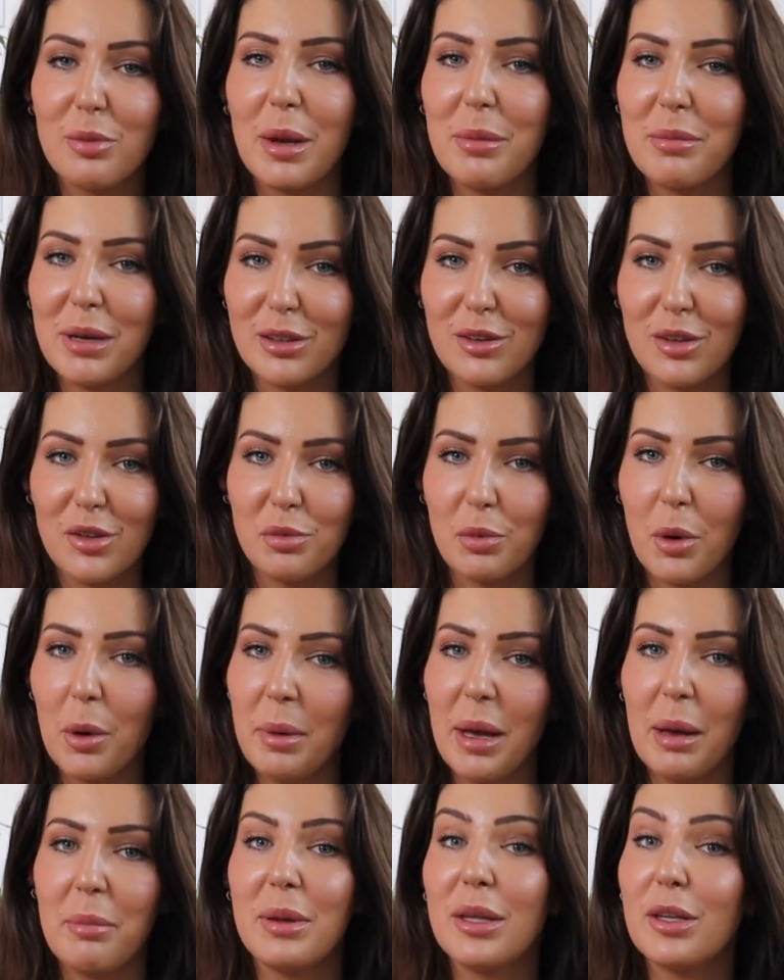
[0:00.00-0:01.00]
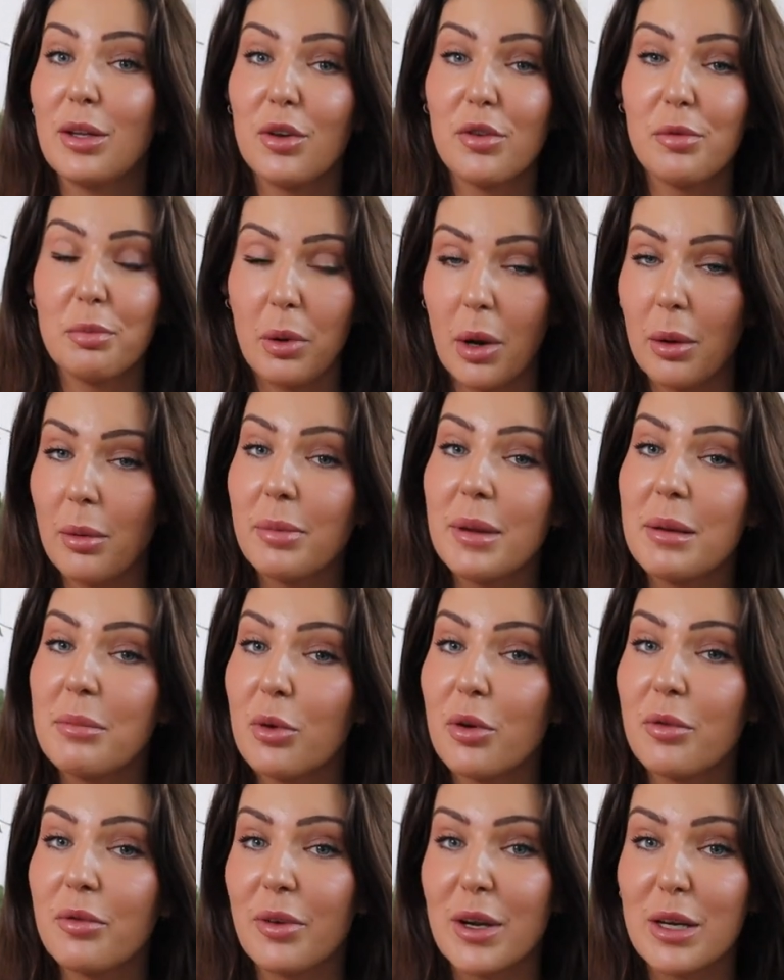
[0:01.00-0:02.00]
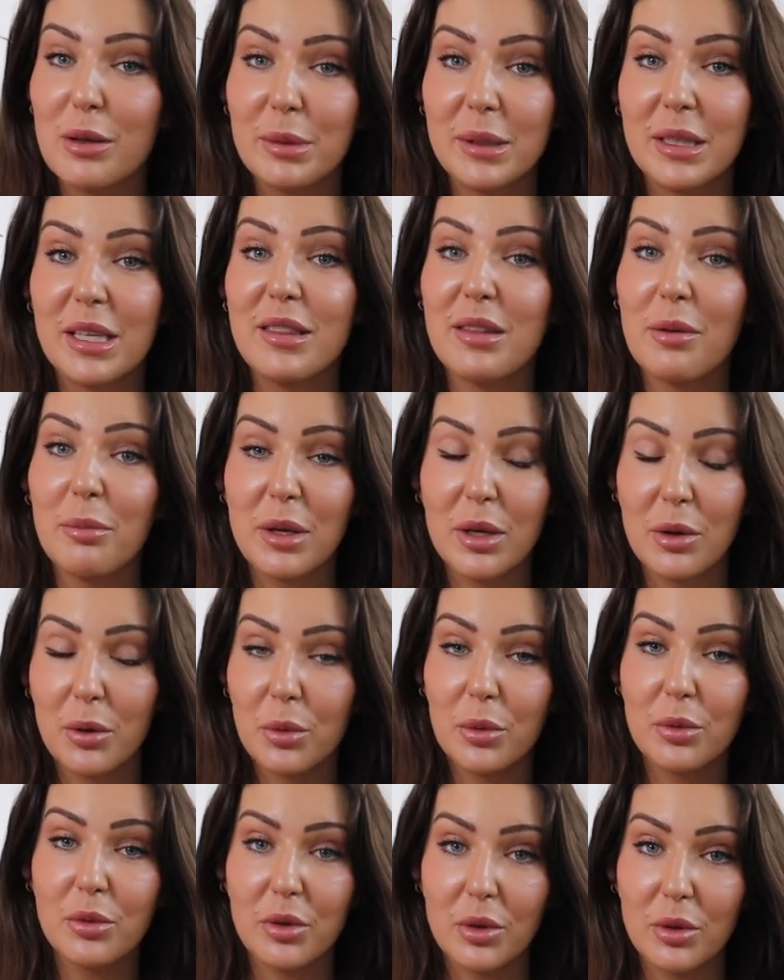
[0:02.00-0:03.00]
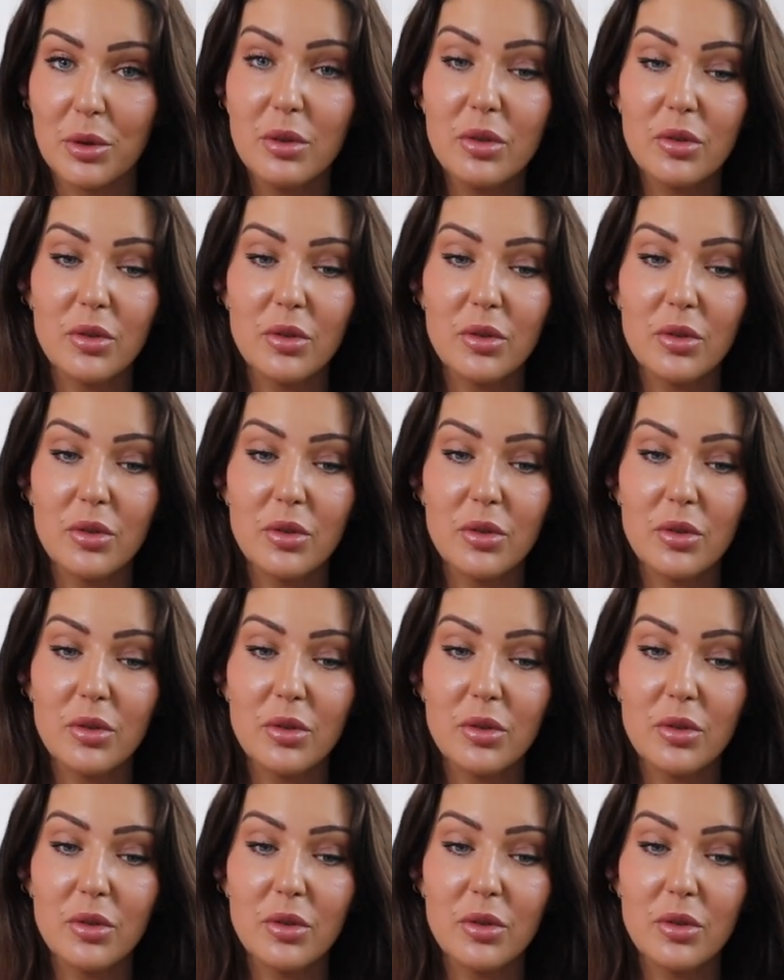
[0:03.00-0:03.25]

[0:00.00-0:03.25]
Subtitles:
we're meant to swap our pillows probably more frequently than we all do.